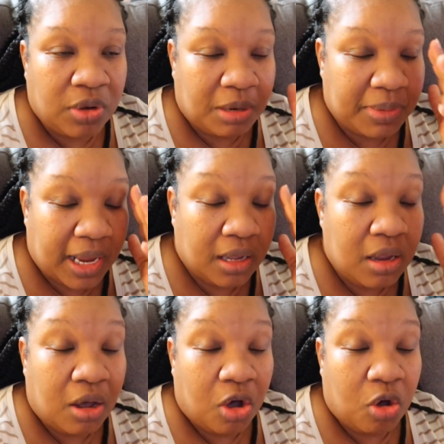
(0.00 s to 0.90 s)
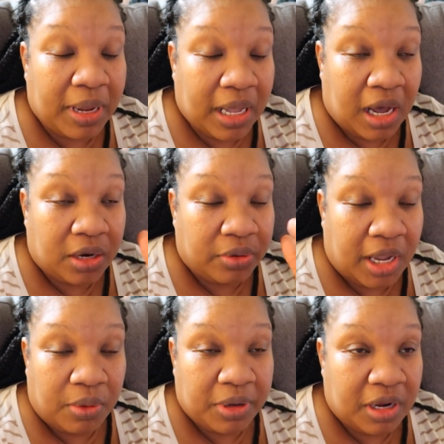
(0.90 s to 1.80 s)
And I'm like, oh my God,
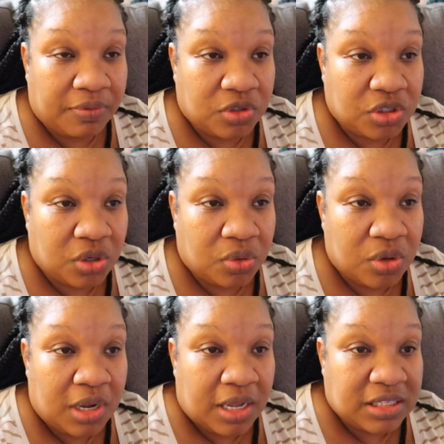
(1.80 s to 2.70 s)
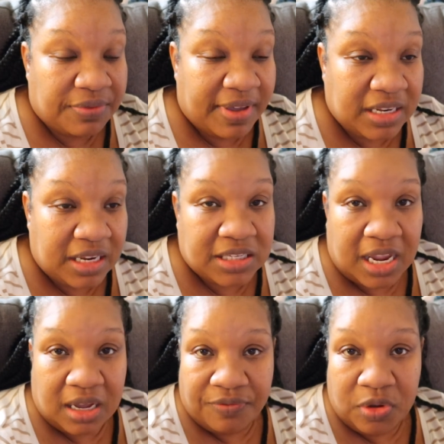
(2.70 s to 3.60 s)
okay, whatever. So Savannah did
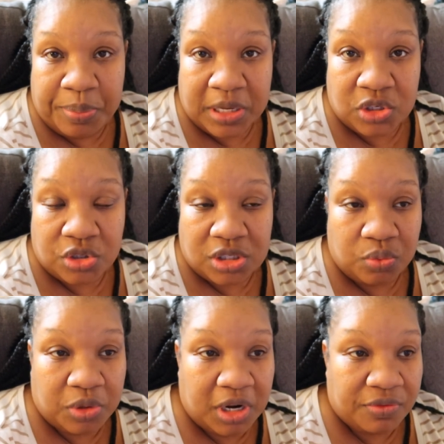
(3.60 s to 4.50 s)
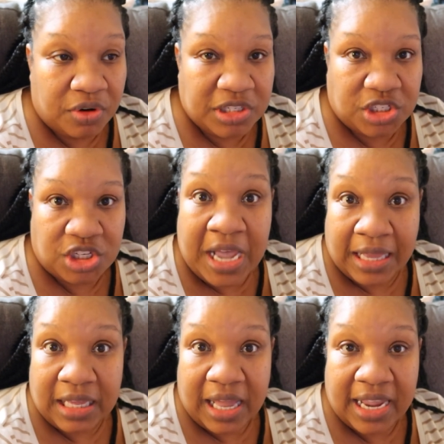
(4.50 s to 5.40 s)
take a few pictures and whatever, and she
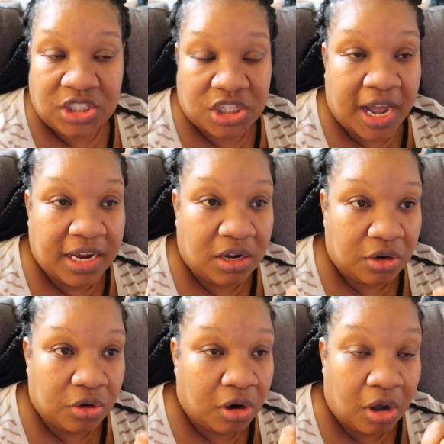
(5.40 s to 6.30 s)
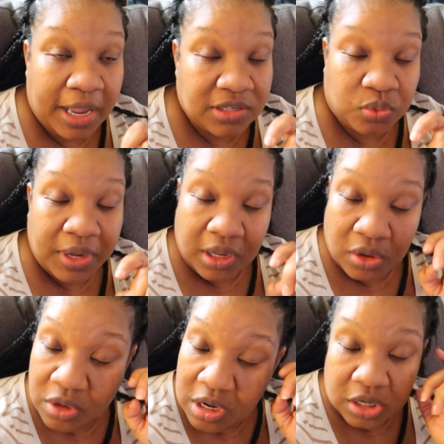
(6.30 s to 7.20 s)
got the light shined on her as
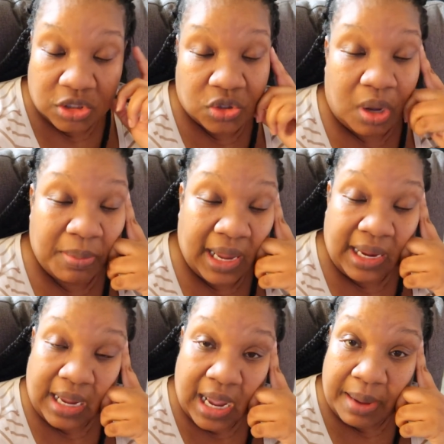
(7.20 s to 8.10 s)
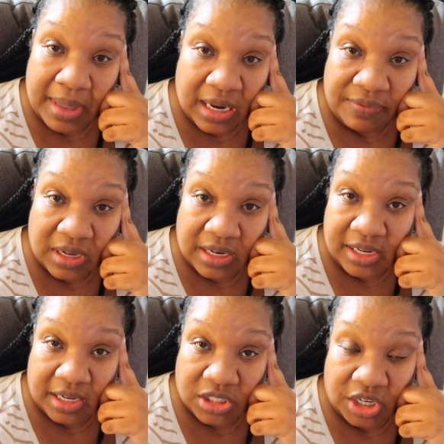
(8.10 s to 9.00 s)
well. So I'm like, I'm not even gonna
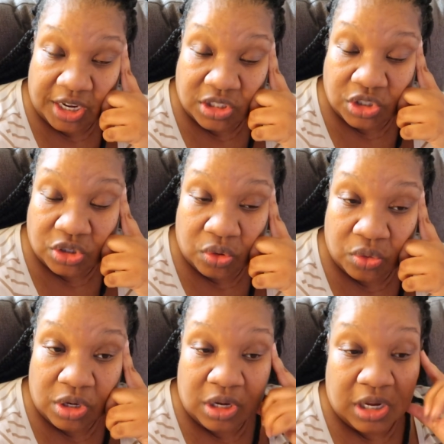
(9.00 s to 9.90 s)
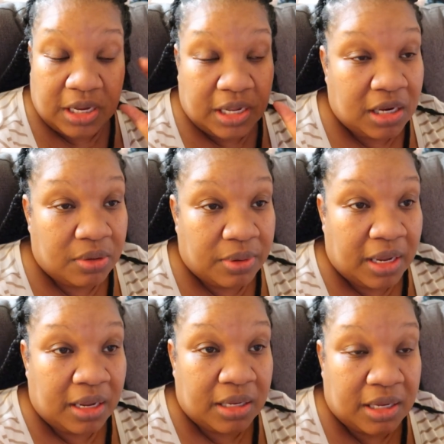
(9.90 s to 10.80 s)
take a chance. So
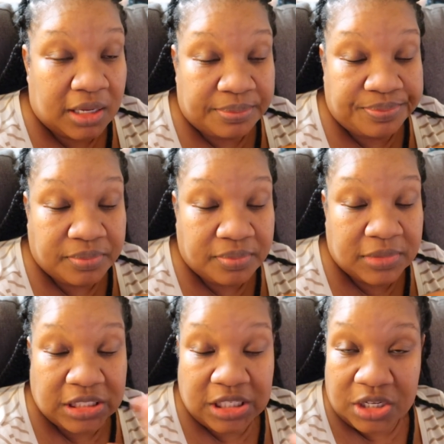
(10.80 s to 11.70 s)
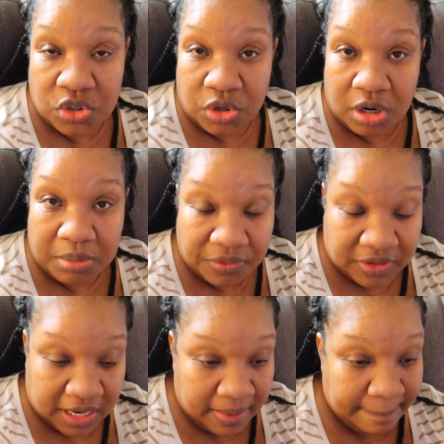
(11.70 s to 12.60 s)
anyway, um, she enjoyed her
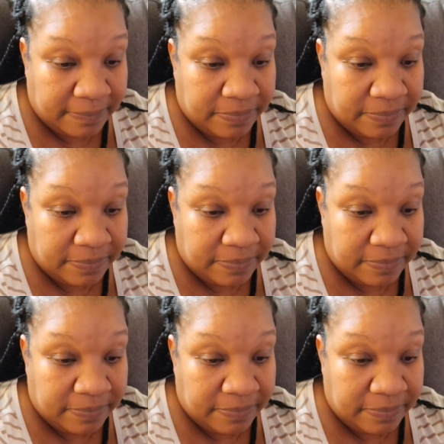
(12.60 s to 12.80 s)
birthday.